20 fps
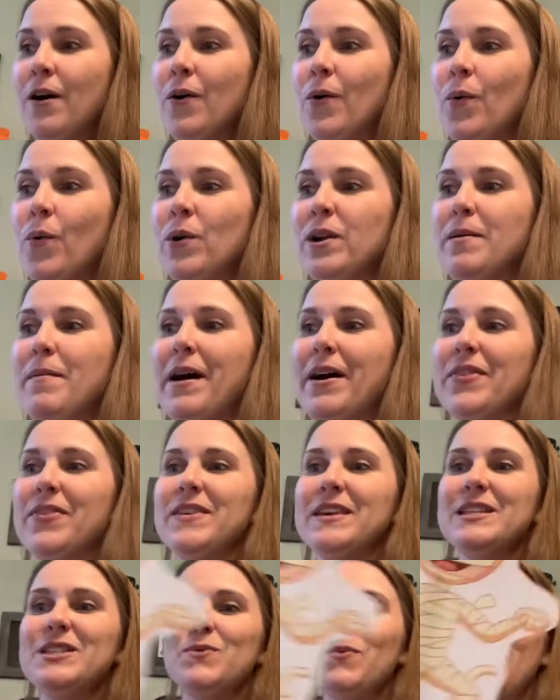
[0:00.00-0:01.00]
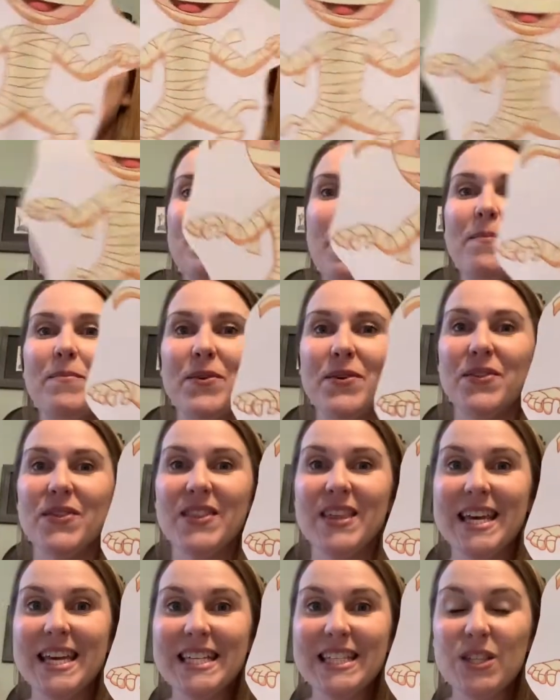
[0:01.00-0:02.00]
What about this one? Remember
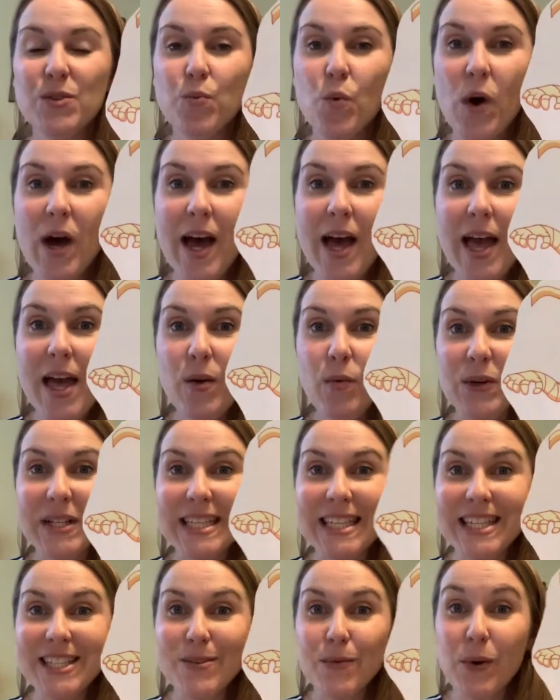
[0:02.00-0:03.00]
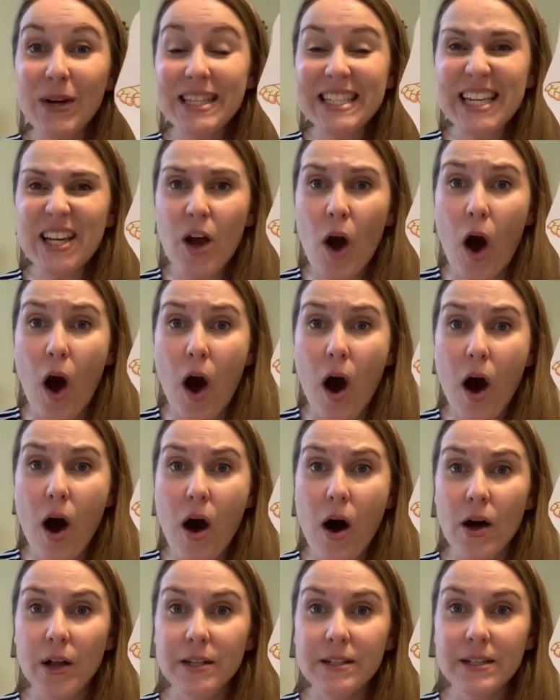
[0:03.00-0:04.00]
this one? What's it, what's it
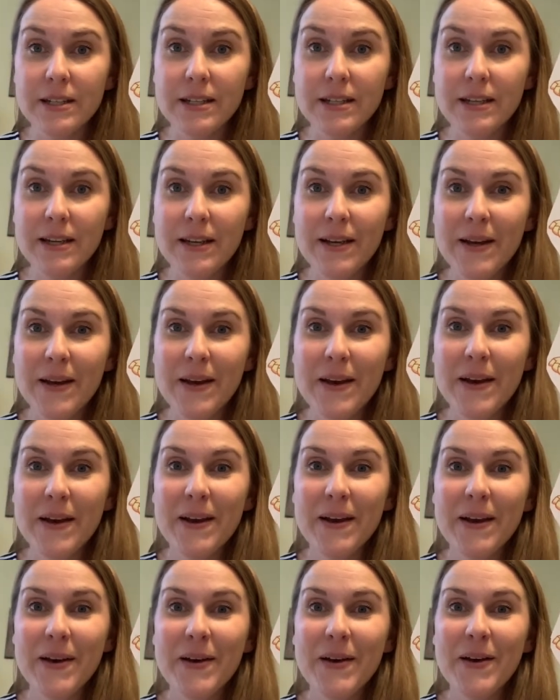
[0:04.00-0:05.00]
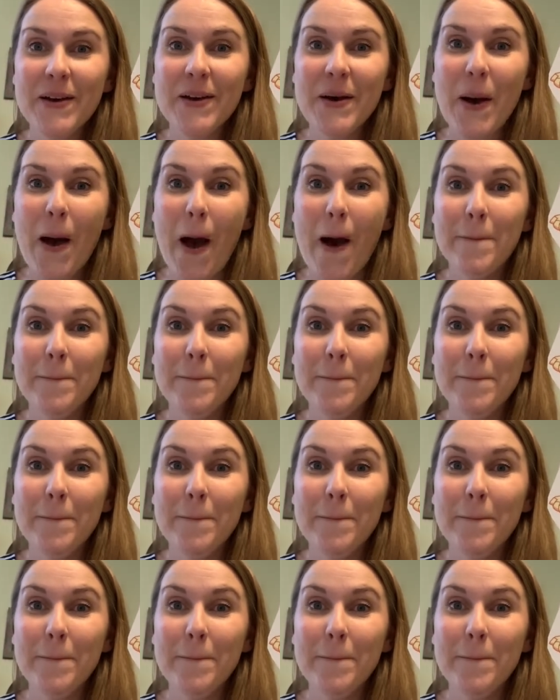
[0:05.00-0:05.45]
called? A